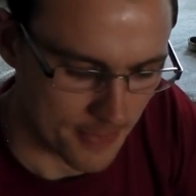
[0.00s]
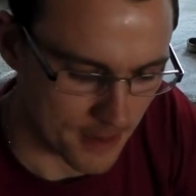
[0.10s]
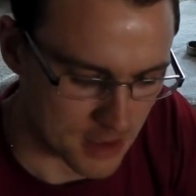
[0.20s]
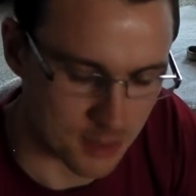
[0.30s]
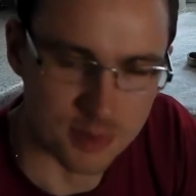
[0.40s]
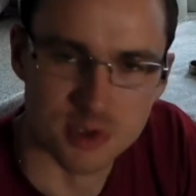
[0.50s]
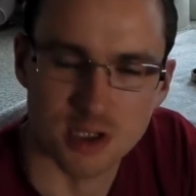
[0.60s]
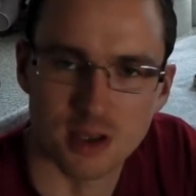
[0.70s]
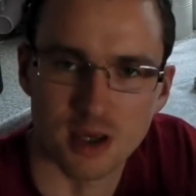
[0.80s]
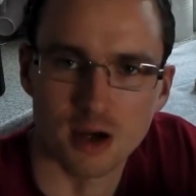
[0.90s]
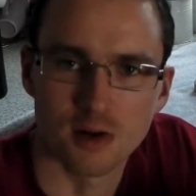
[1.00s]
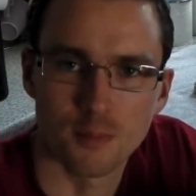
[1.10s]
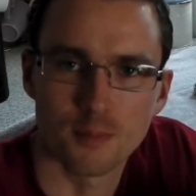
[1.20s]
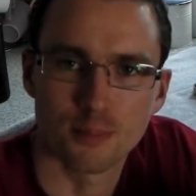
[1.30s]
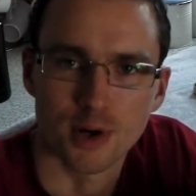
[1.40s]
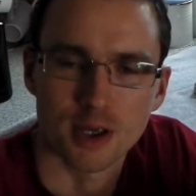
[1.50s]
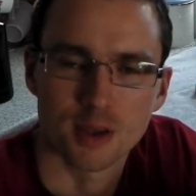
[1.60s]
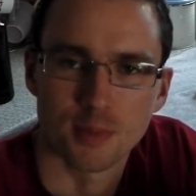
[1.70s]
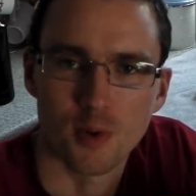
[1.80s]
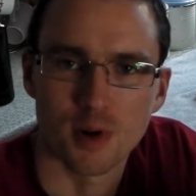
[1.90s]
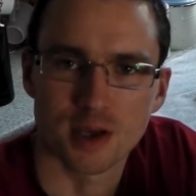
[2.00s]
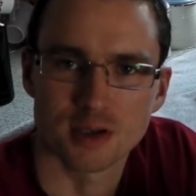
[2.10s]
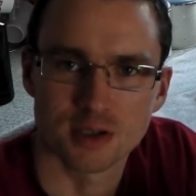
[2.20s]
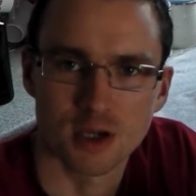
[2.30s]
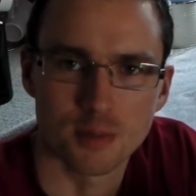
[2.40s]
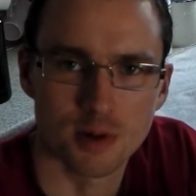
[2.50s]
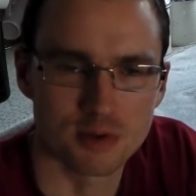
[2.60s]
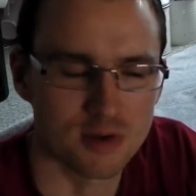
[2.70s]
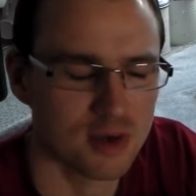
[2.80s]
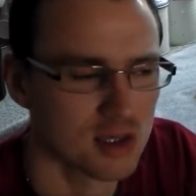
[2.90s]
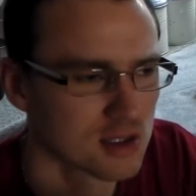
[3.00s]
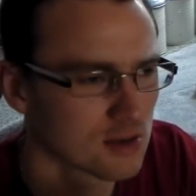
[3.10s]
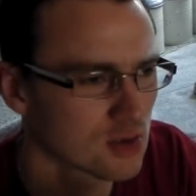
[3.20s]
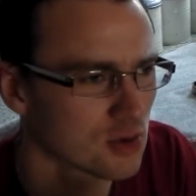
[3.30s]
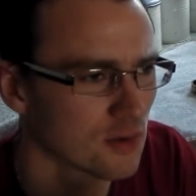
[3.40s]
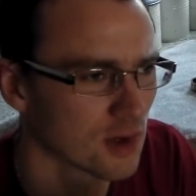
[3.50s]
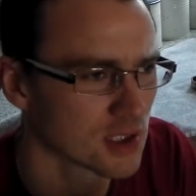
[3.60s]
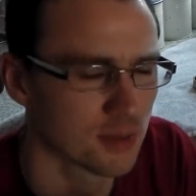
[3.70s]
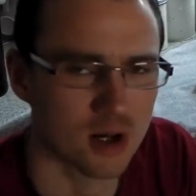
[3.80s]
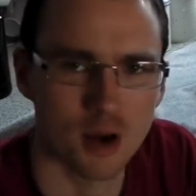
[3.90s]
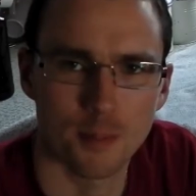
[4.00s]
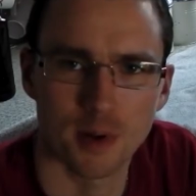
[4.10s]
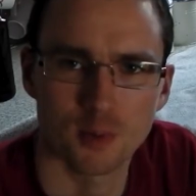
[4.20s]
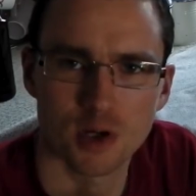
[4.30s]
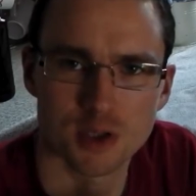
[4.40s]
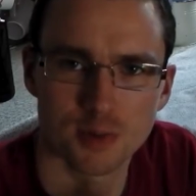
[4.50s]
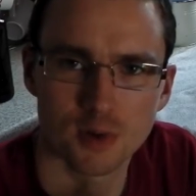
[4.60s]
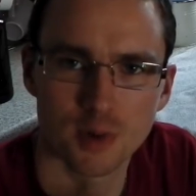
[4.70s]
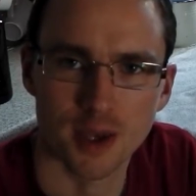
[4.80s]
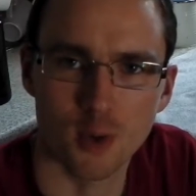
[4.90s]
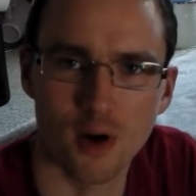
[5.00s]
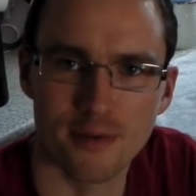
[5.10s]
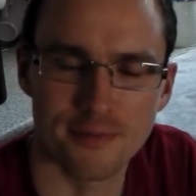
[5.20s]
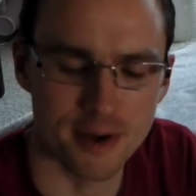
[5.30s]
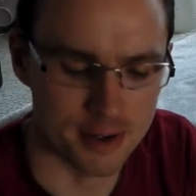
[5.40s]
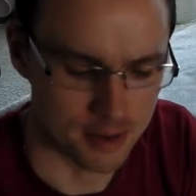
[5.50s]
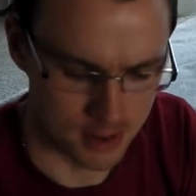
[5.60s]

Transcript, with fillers: and some people said they kind of break the bottlenecks of certain bottles. I think it's true of like something like a Budweiser bottle where they're quite thin.